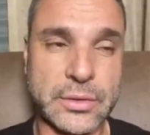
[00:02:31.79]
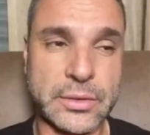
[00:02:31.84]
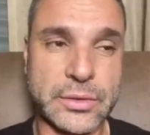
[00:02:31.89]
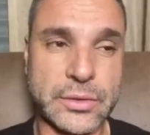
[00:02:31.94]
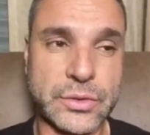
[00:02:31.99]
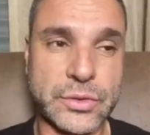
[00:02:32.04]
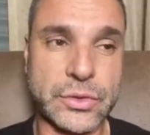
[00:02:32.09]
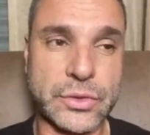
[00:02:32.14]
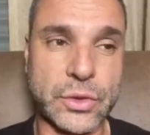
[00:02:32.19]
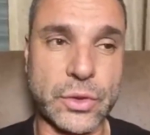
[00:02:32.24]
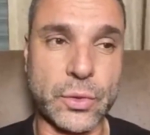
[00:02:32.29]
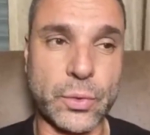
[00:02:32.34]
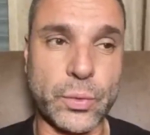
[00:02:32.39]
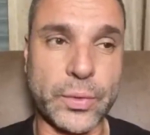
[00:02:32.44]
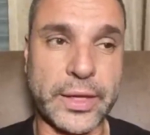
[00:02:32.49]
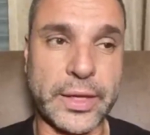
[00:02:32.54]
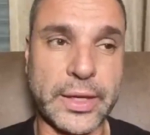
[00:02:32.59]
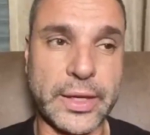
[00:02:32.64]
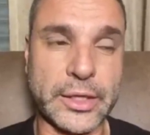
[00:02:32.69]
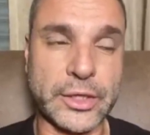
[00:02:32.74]
so
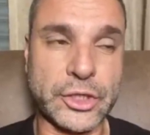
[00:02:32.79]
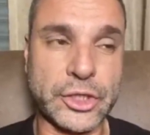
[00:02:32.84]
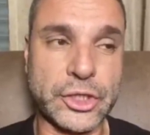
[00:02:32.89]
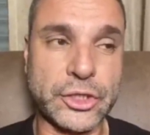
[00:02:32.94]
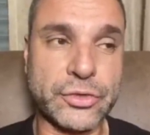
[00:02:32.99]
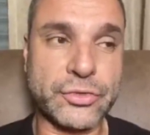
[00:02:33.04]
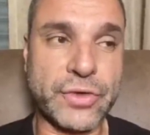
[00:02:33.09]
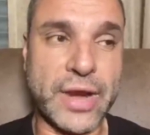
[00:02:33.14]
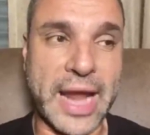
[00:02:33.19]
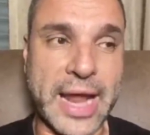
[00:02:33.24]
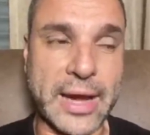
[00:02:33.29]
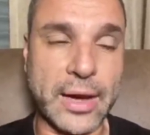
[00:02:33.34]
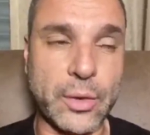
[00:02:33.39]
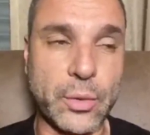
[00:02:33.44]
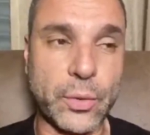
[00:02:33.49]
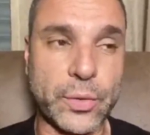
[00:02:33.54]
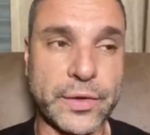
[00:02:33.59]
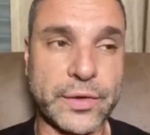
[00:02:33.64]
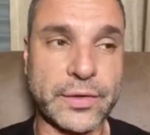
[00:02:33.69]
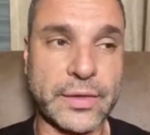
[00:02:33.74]
we can track
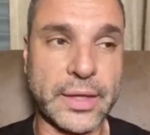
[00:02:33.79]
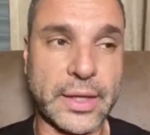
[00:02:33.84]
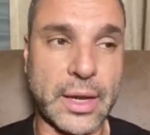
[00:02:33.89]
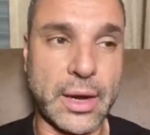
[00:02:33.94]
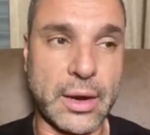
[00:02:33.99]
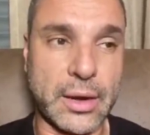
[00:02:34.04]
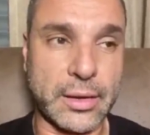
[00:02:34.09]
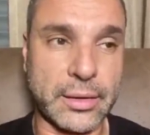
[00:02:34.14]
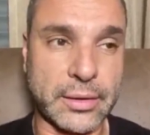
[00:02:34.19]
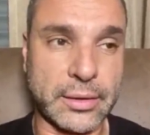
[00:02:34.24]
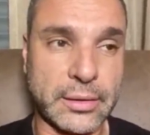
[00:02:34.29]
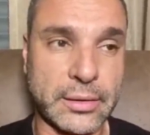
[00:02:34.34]
where they are